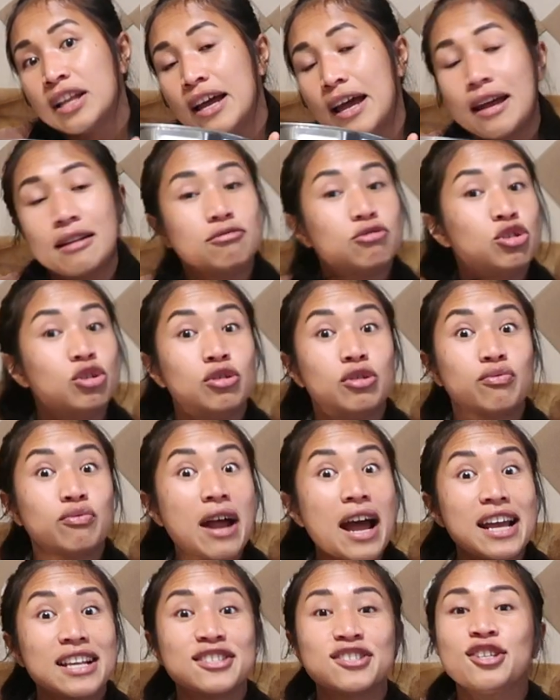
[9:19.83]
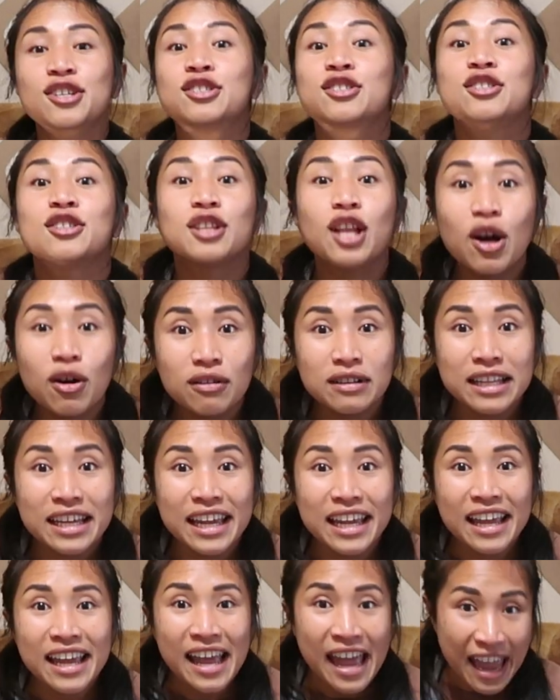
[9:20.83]
it to rise
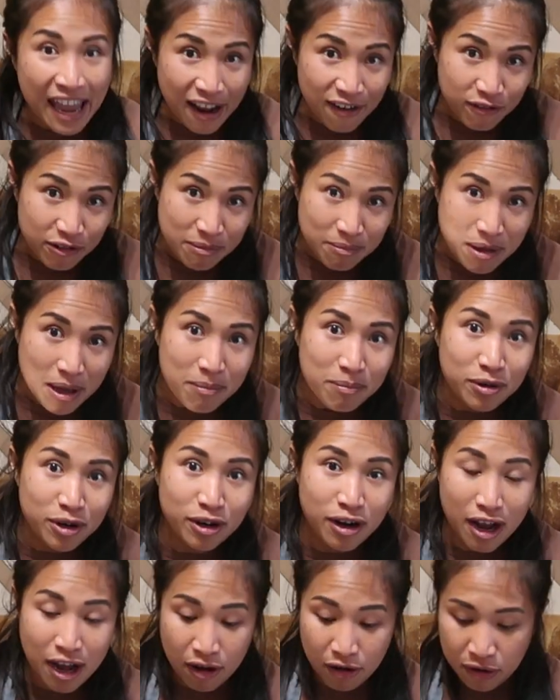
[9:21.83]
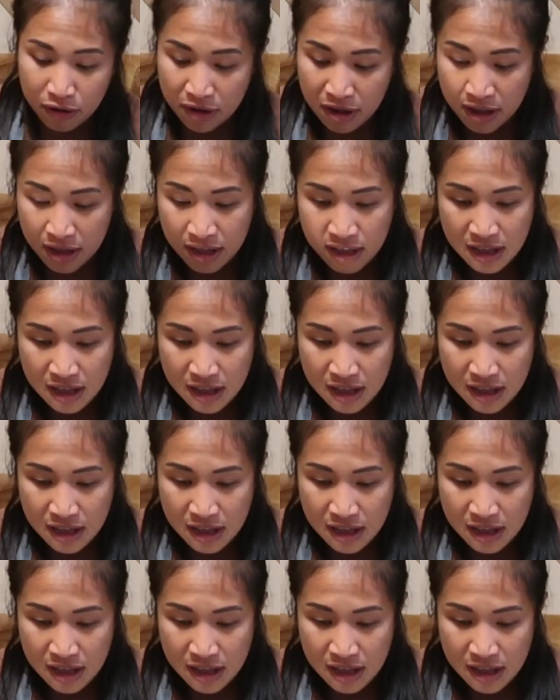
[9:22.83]
slowly. And remember how